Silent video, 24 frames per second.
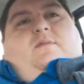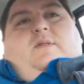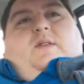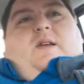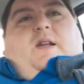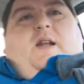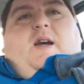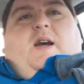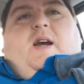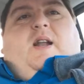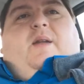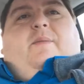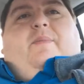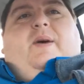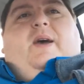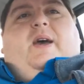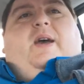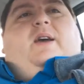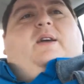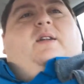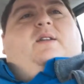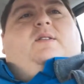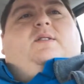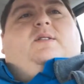they're not going to
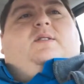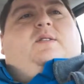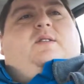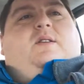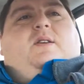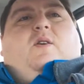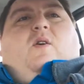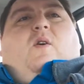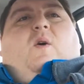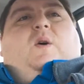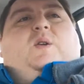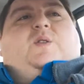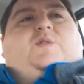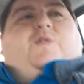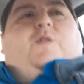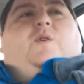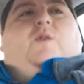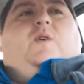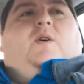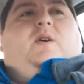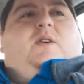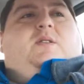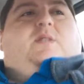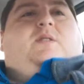pay. It's cost for
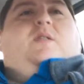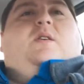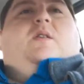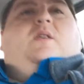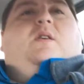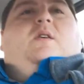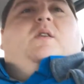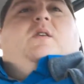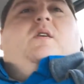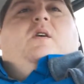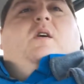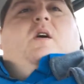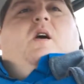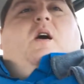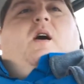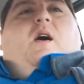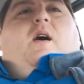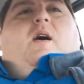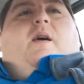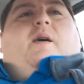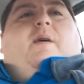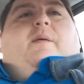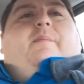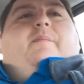cost.
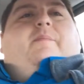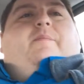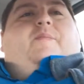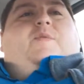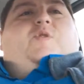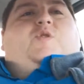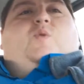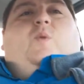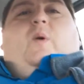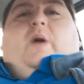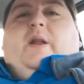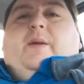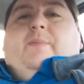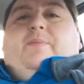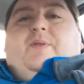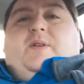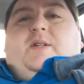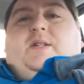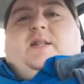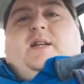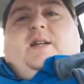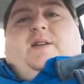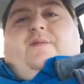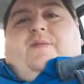
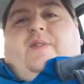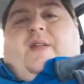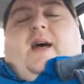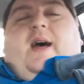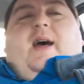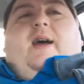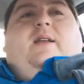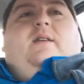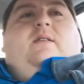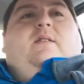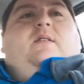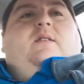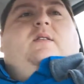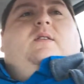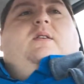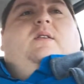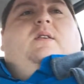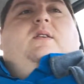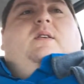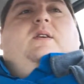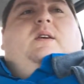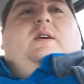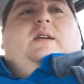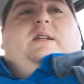20% of that
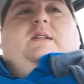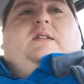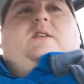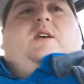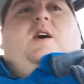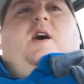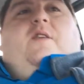is